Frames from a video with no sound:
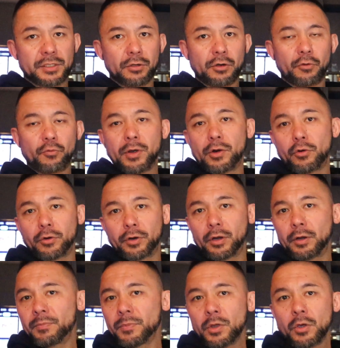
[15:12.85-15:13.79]
So like when
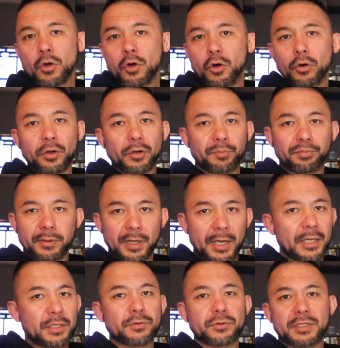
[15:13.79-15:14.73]
on the
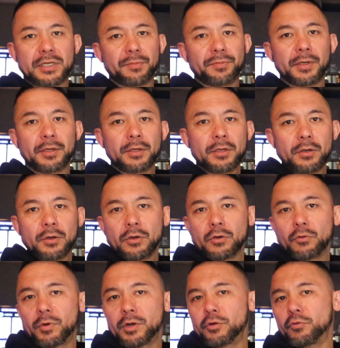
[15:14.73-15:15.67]
planes or something,
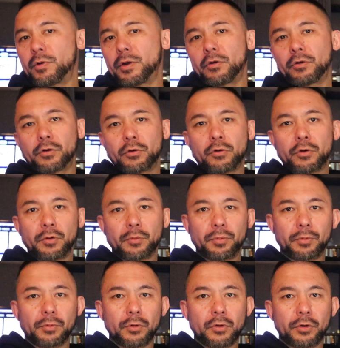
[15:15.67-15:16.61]
when you went
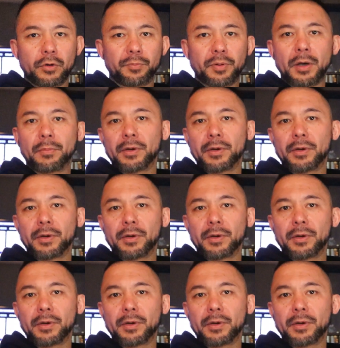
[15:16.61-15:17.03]
on the